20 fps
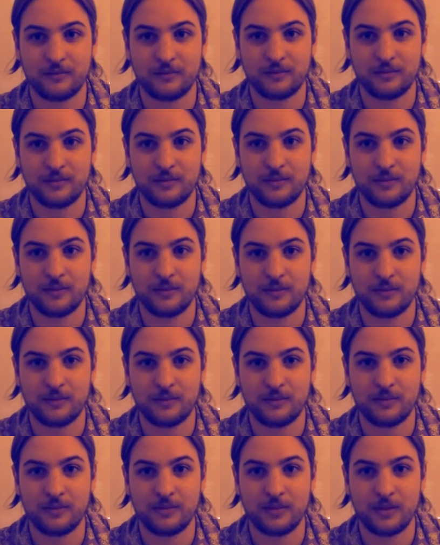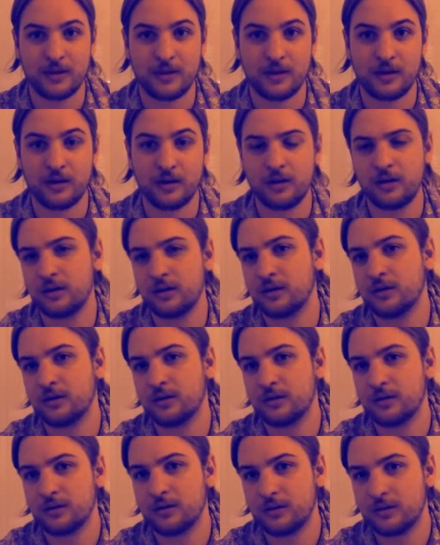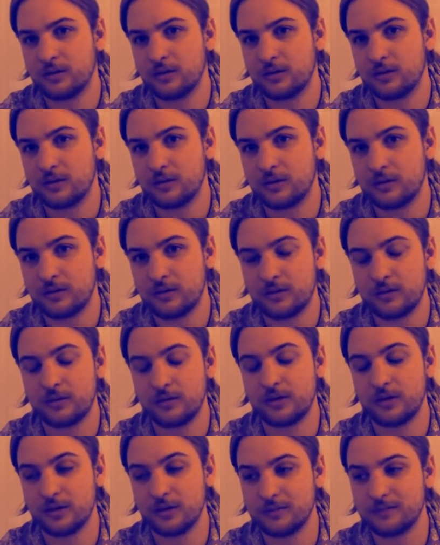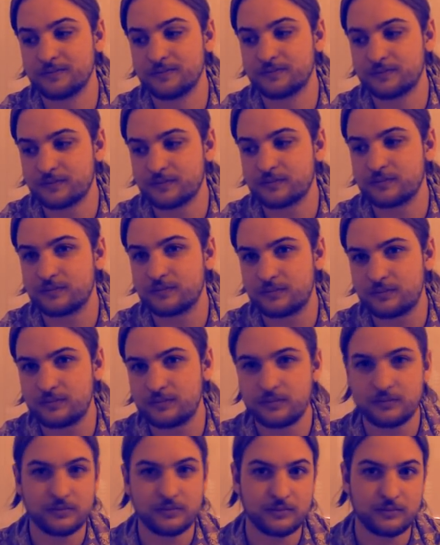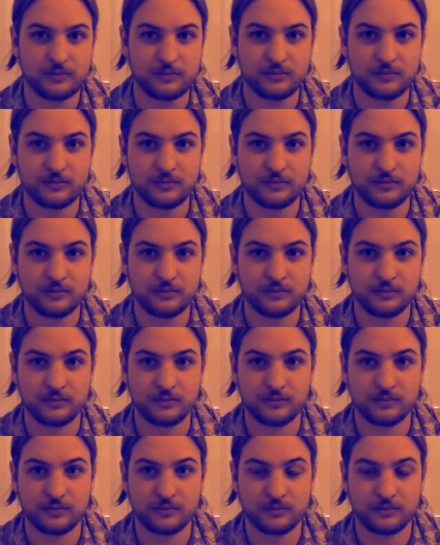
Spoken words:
No words are spoken by the person on screen.